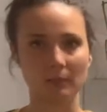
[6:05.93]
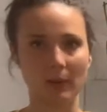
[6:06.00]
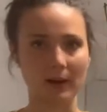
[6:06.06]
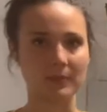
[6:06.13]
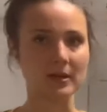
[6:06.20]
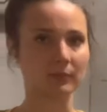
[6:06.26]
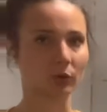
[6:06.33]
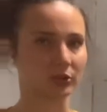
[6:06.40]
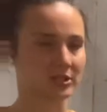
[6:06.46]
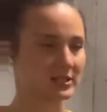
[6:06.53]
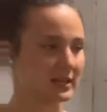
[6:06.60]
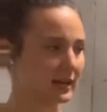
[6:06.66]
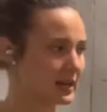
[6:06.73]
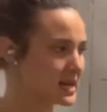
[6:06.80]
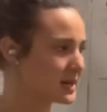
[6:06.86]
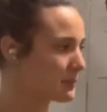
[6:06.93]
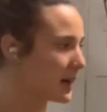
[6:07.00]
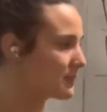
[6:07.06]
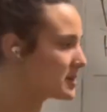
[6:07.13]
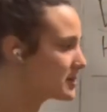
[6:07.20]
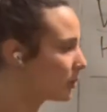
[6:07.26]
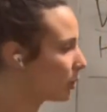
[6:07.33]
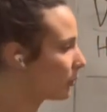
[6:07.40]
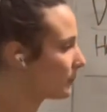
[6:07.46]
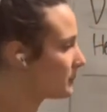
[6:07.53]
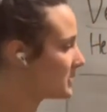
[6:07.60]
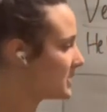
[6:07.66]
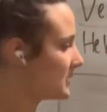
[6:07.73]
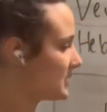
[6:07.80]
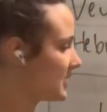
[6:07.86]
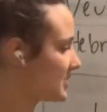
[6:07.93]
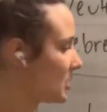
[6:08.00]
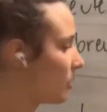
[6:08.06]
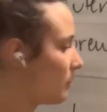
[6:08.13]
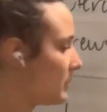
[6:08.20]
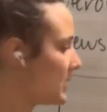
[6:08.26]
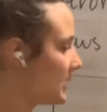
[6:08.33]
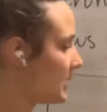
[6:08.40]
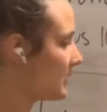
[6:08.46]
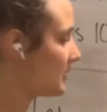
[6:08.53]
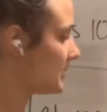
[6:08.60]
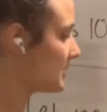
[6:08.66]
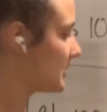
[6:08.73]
by people sinning, by people being disobedient